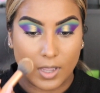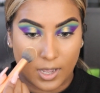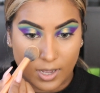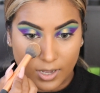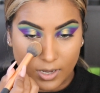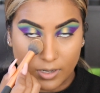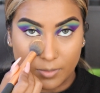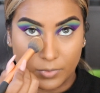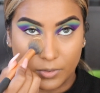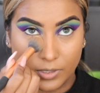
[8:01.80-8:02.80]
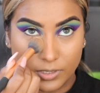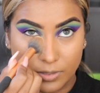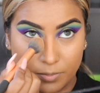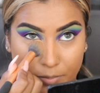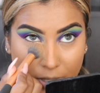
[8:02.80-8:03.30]
And I'm going
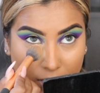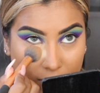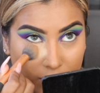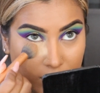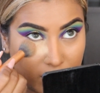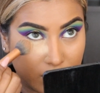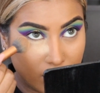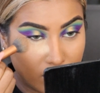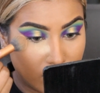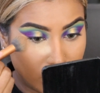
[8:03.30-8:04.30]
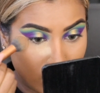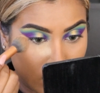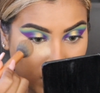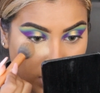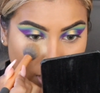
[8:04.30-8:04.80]
to bake
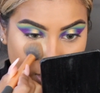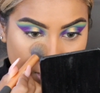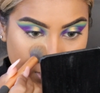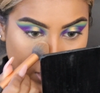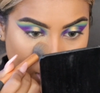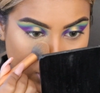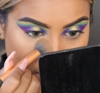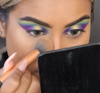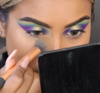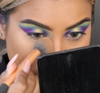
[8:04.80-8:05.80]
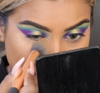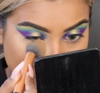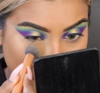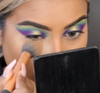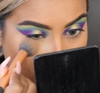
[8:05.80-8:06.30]
and set under my